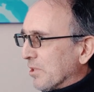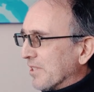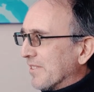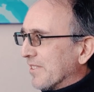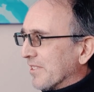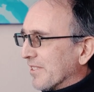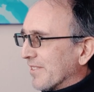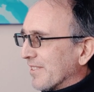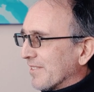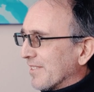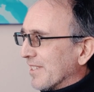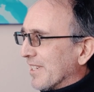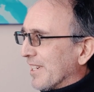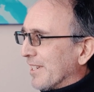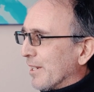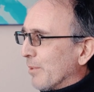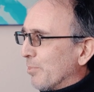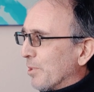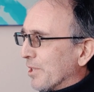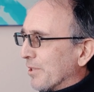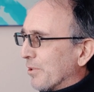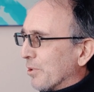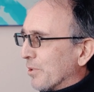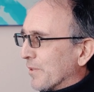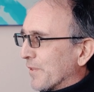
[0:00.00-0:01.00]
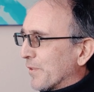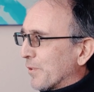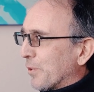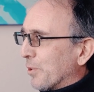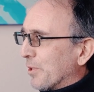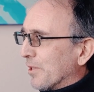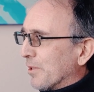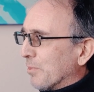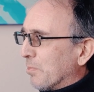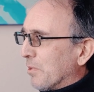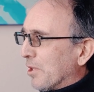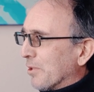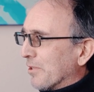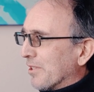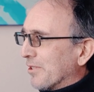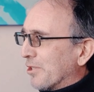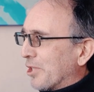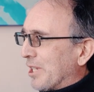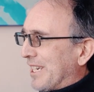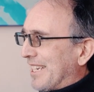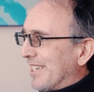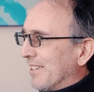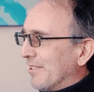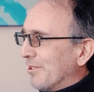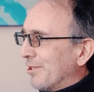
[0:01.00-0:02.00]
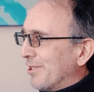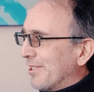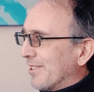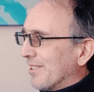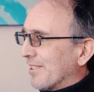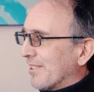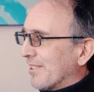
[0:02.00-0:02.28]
business is a little bit concerned about a change.